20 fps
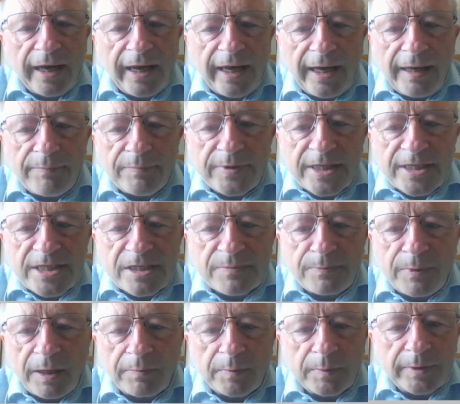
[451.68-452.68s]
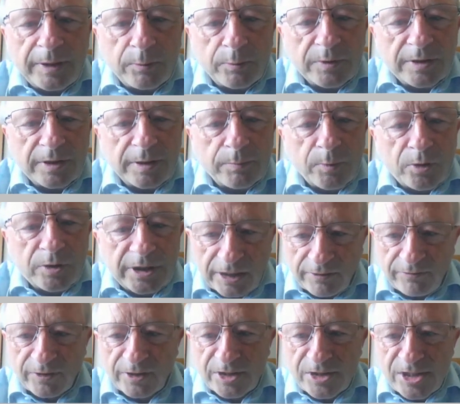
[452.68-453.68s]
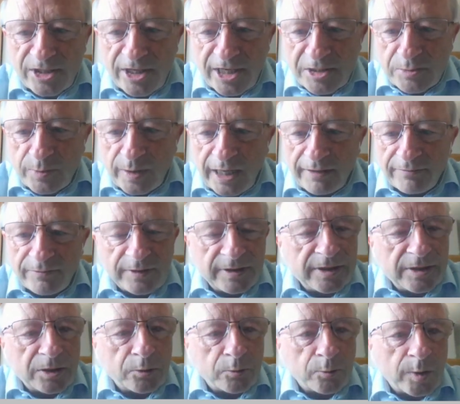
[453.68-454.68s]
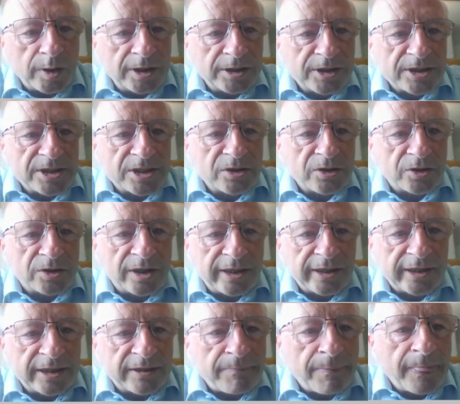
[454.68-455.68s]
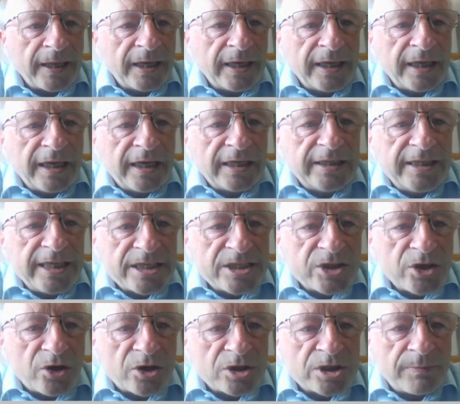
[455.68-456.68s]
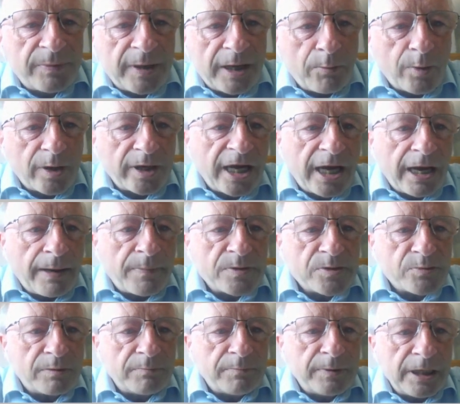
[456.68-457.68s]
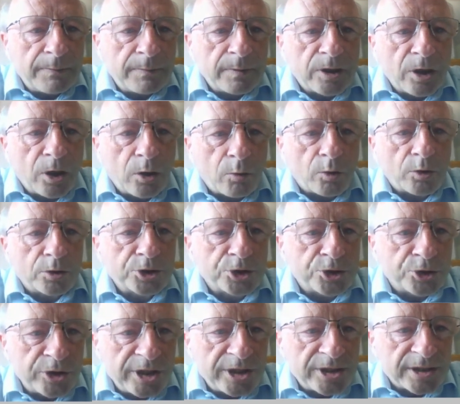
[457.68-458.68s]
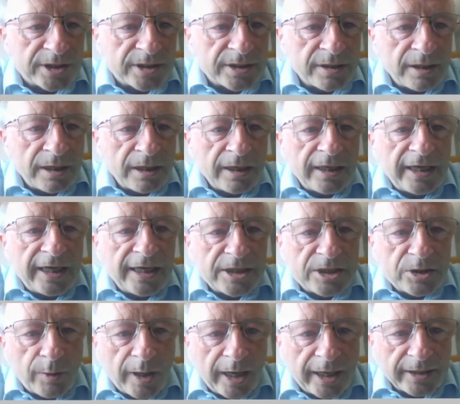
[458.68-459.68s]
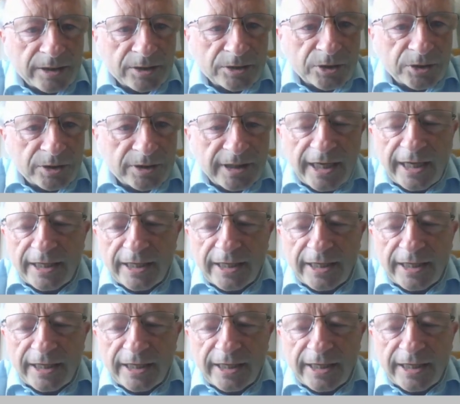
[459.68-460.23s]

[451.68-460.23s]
And this is probably one of the more difficult slides we have, even though while it doesn't look like it. This talks about what happens when people go untreated into adulthood